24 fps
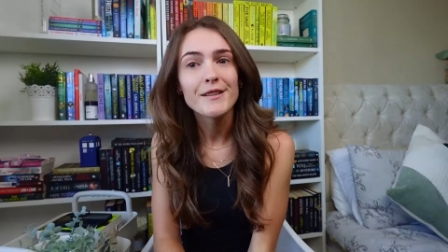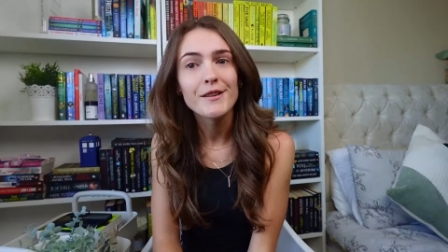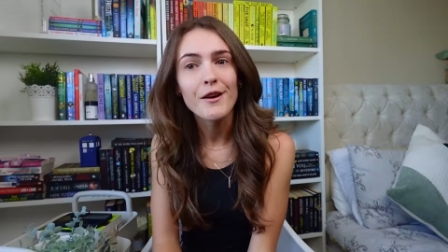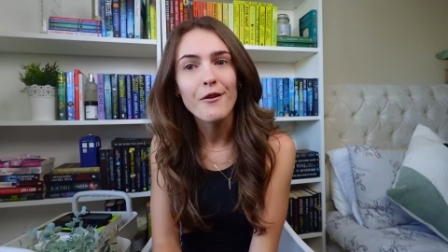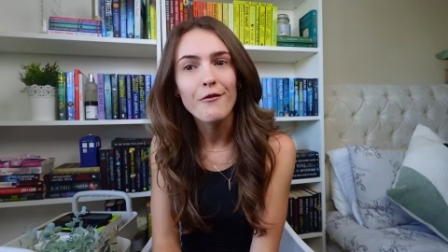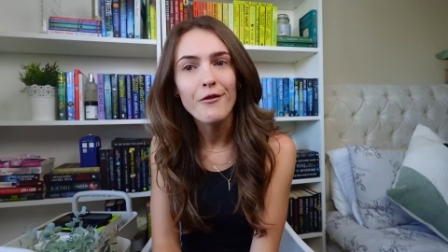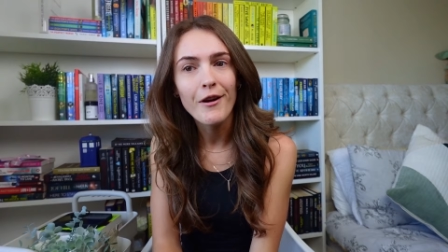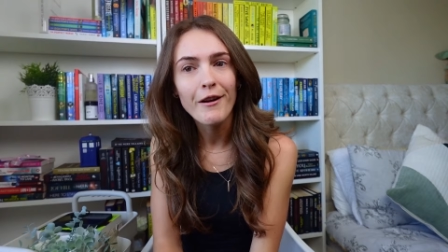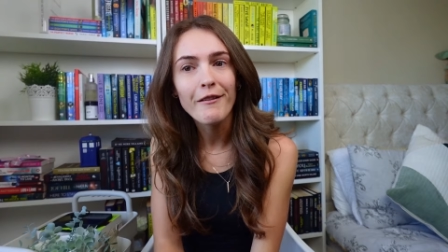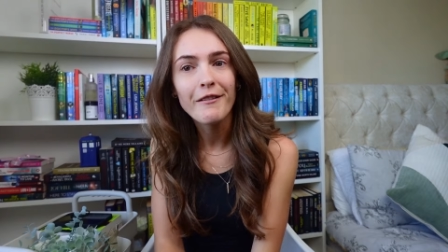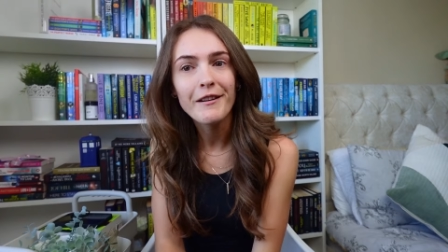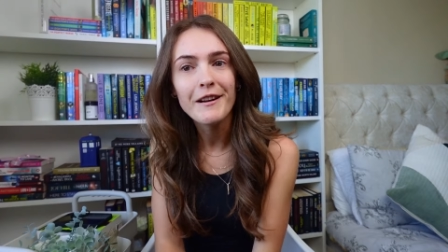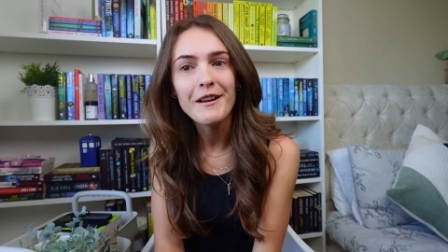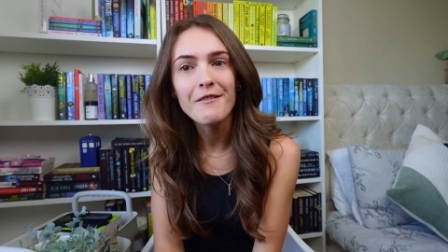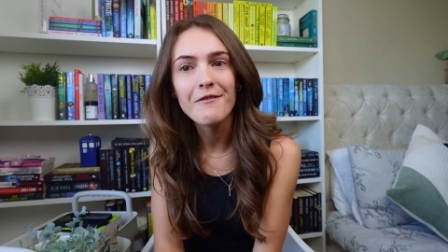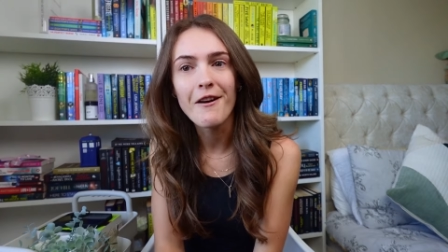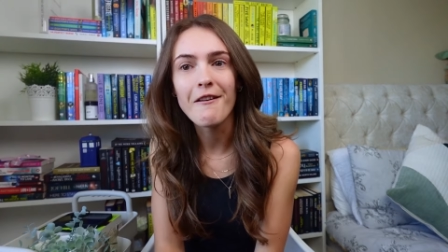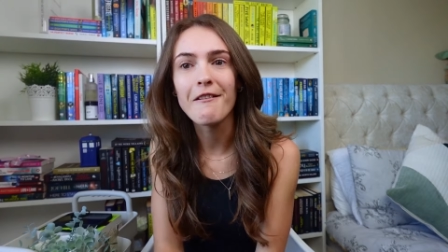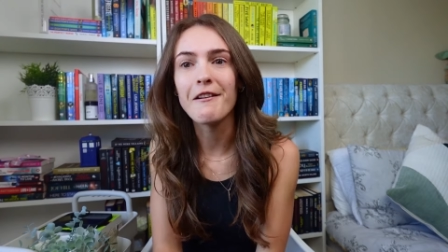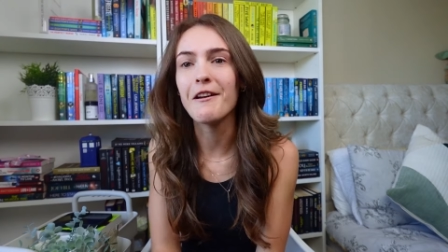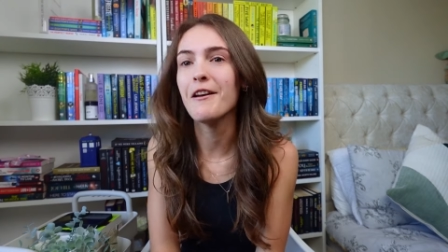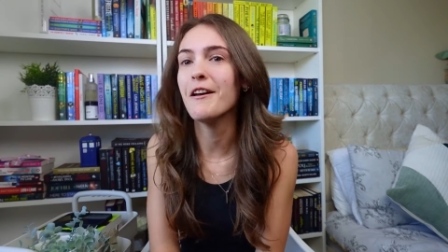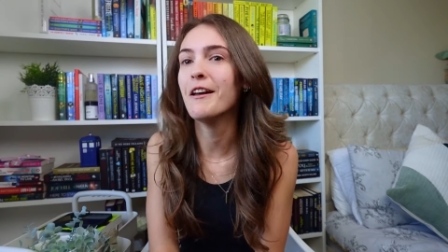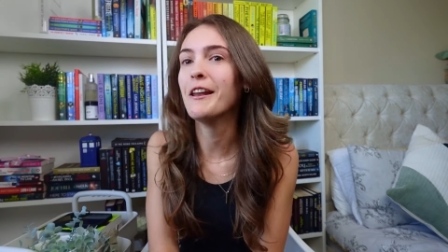very,
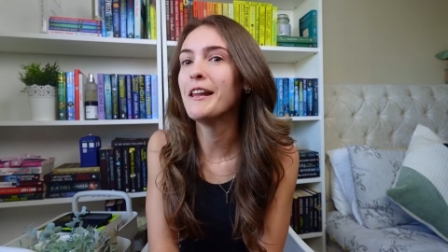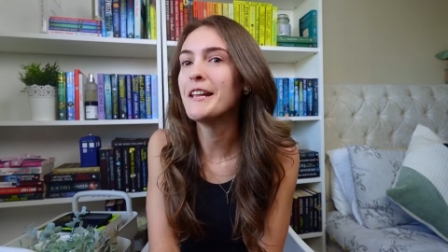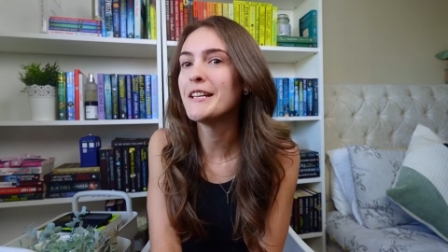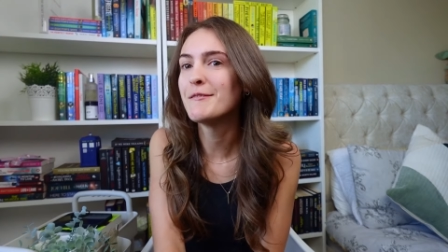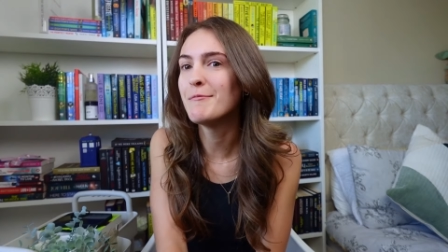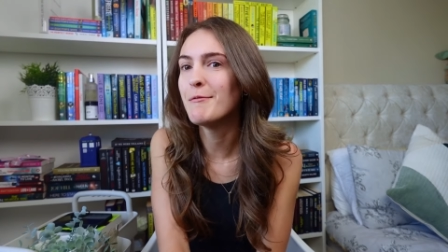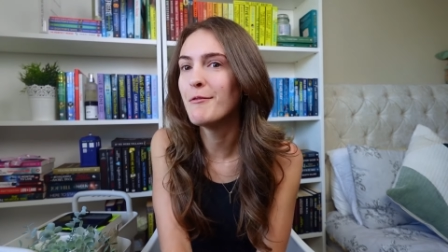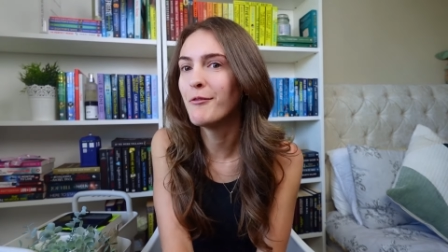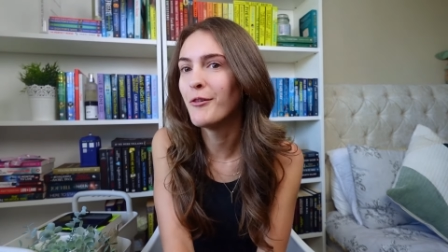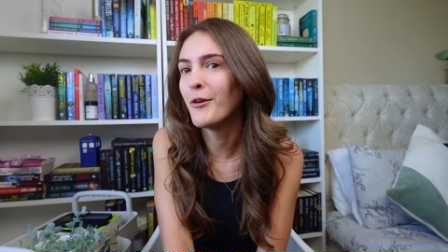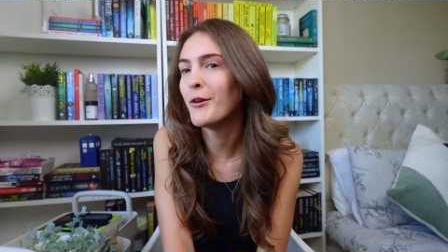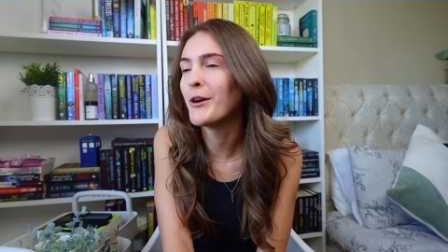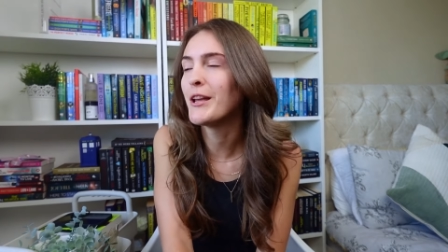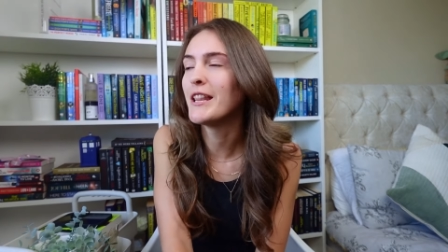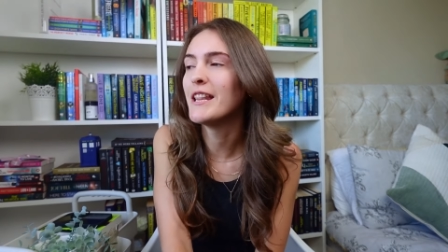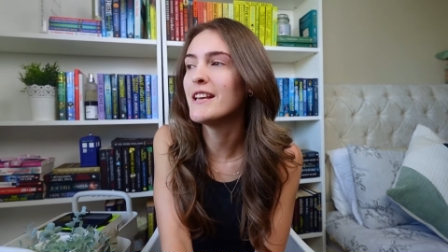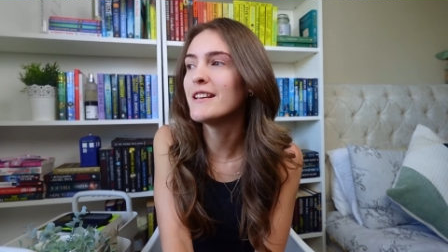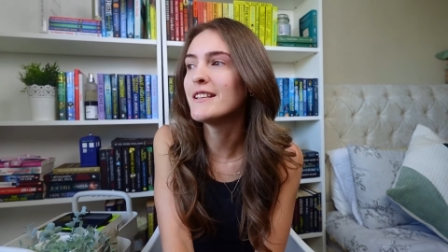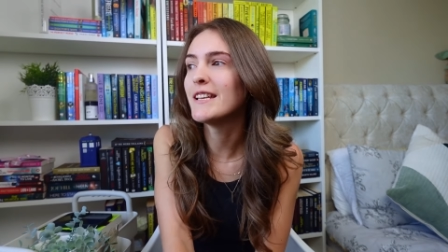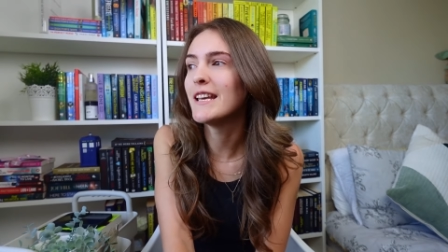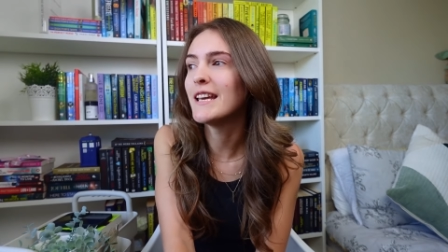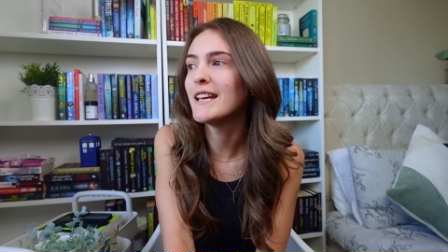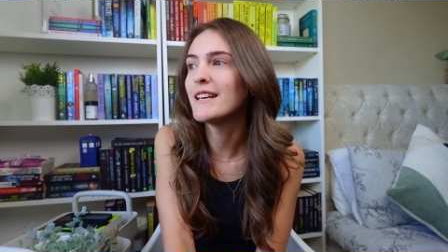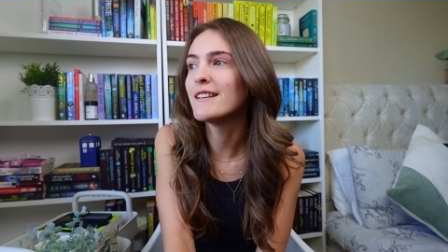very early to be vlogging
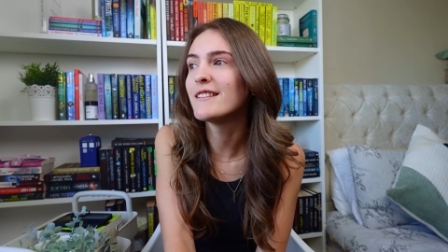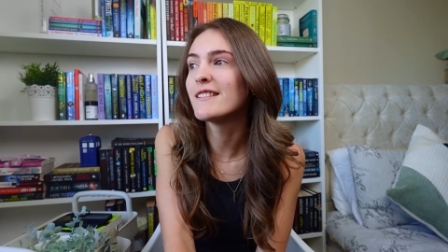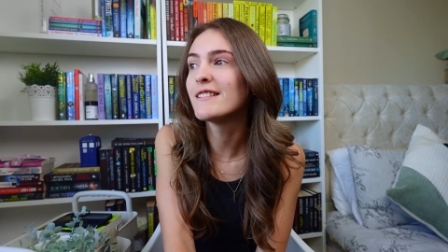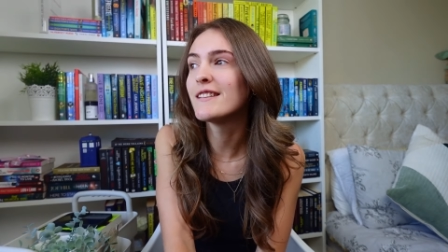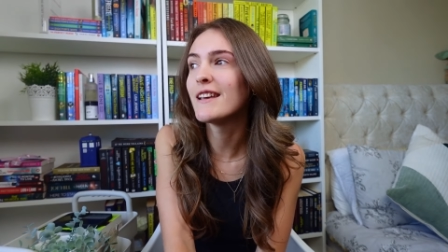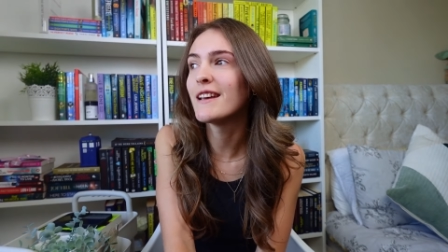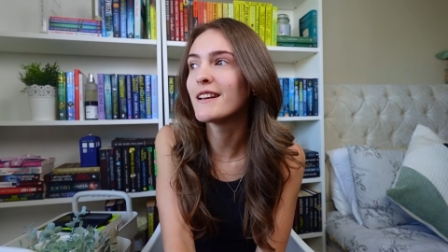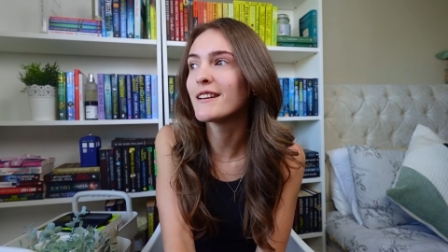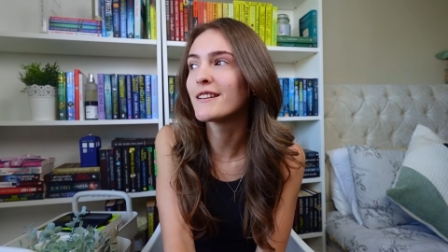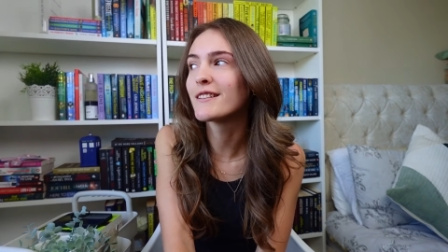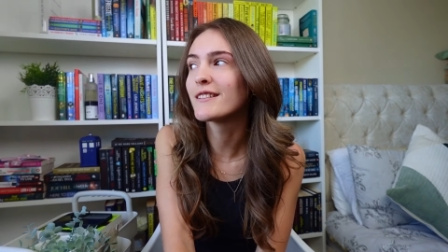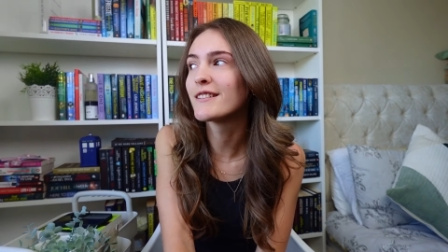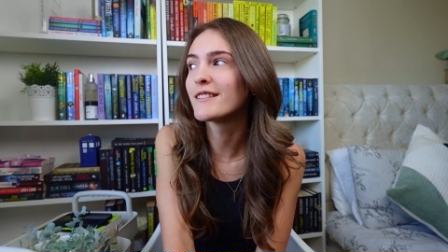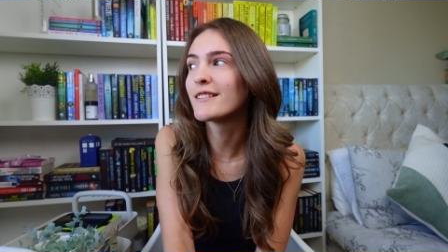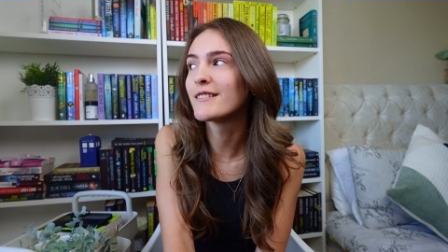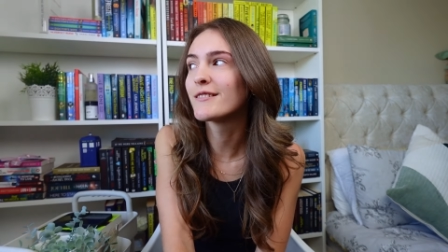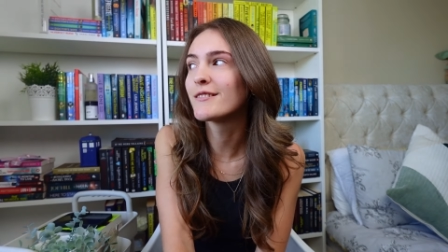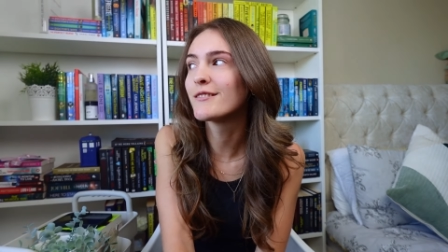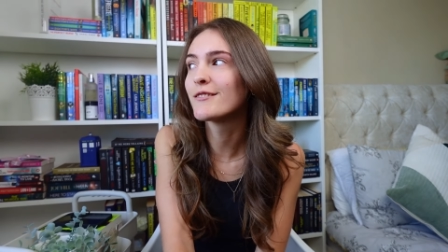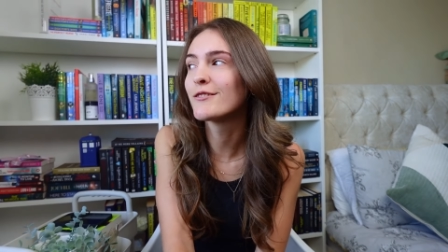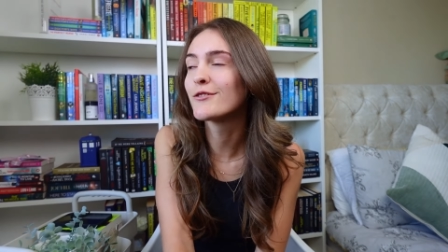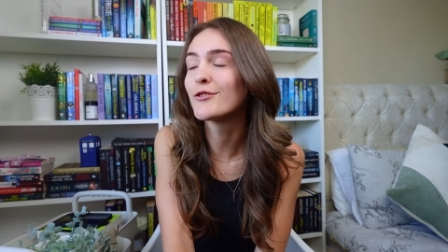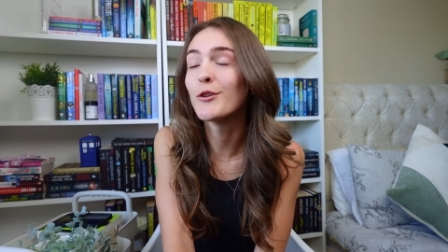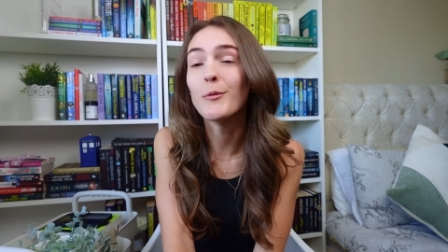this. It is six
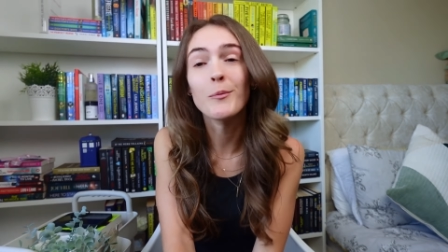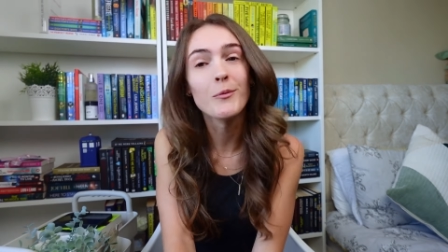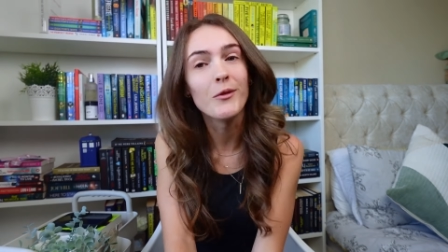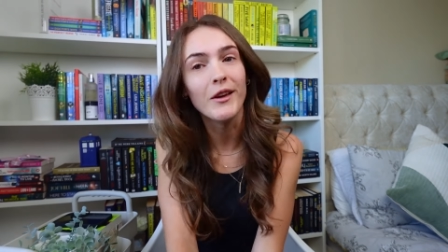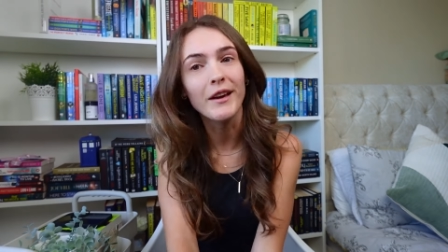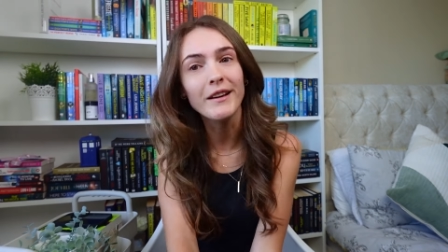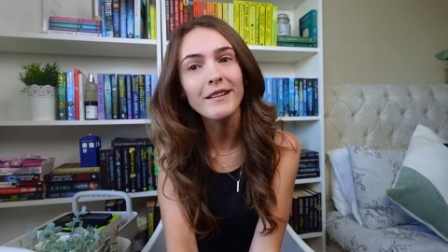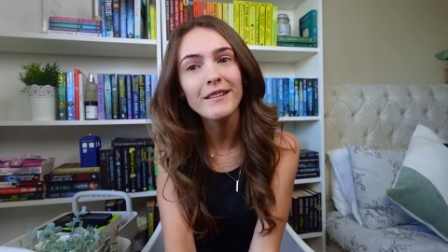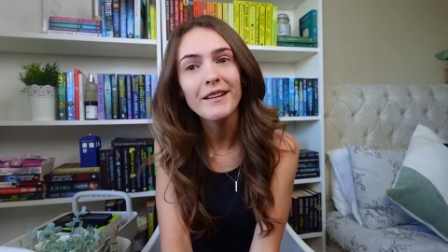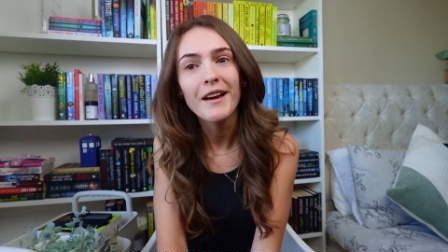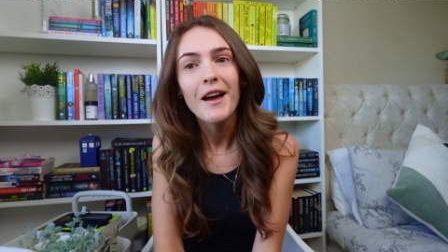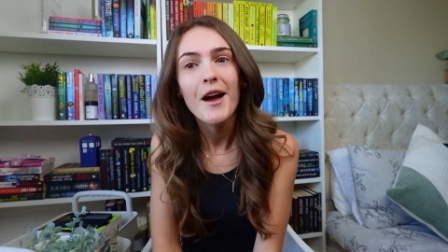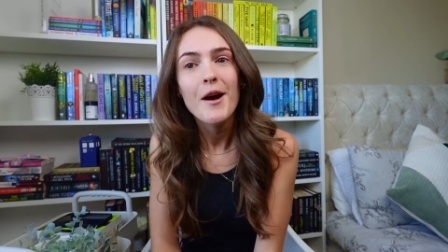something.